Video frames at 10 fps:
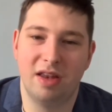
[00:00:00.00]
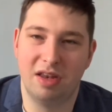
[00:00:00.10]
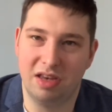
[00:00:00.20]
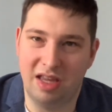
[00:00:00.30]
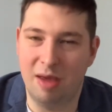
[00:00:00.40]

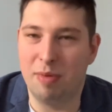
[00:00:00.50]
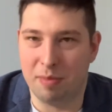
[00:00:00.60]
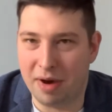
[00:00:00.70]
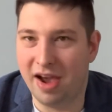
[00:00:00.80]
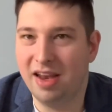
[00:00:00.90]
keep in
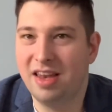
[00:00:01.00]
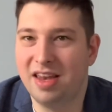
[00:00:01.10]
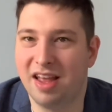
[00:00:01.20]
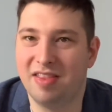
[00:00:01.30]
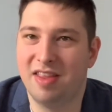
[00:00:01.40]
mind
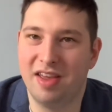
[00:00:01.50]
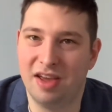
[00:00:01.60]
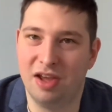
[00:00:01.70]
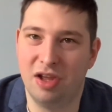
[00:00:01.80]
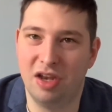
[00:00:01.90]
that
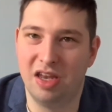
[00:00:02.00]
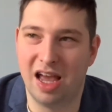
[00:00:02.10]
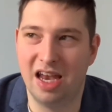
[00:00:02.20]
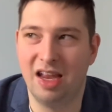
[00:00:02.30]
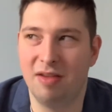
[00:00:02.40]
you
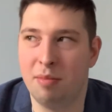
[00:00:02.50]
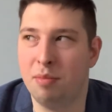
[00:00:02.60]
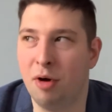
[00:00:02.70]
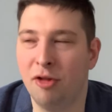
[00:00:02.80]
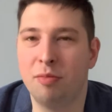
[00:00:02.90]
then need a
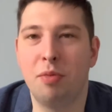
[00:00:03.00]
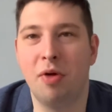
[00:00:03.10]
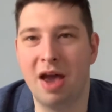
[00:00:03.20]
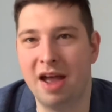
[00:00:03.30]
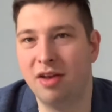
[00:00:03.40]

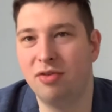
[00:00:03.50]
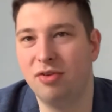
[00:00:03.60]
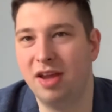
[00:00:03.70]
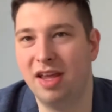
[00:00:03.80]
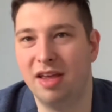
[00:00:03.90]
multiple
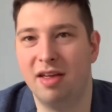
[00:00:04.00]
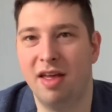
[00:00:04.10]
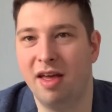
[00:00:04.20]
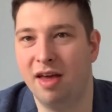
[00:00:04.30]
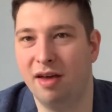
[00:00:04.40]
entry
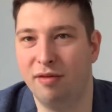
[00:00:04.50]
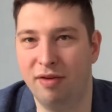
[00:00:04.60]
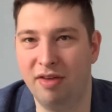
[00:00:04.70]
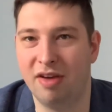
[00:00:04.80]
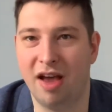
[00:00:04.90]

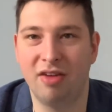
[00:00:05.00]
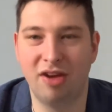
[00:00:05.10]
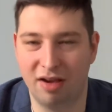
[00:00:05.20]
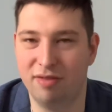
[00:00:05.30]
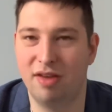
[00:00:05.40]
visa,
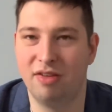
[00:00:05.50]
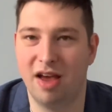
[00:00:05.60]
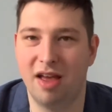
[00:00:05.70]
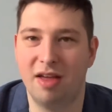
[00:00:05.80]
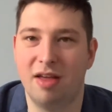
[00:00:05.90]
Schengen
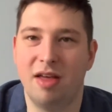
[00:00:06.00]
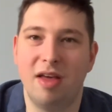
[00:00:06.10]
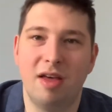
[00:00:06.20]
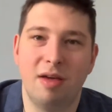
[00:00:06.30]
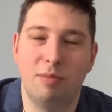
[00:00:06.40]
visa,
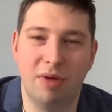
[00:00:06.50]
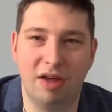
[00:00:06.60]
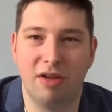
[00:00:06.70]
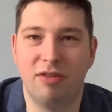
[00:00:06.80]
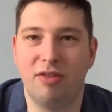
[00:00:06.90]

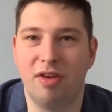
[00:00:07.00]
because